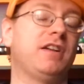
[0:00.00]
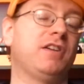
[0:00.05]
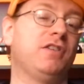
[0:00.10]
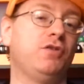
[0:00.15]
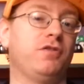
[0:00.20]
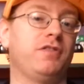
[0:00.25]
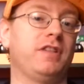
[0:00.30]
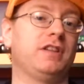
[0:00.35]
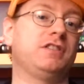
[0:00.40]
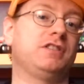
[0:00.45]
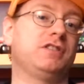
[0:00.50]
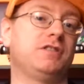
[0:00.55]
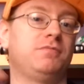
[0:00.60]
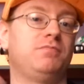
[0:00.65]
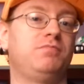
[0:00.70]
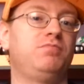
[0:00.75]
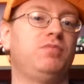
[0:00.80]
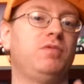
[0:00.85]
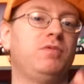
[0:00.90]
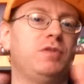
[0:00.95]
I don't know if that's
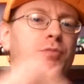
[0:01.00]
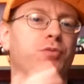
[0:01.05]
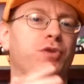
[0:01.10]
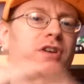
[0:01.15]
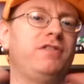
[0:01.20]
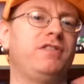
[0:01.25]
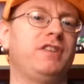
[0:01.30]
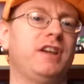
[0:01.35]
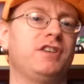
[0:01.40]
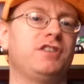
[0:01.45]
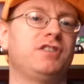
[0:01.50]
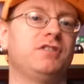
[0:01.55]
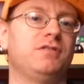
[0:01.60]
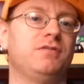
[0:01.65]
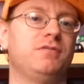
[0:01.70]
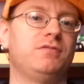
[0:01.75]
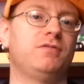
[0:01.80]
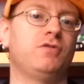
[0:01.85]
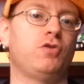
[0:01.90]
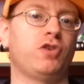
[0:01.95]
a abbreviation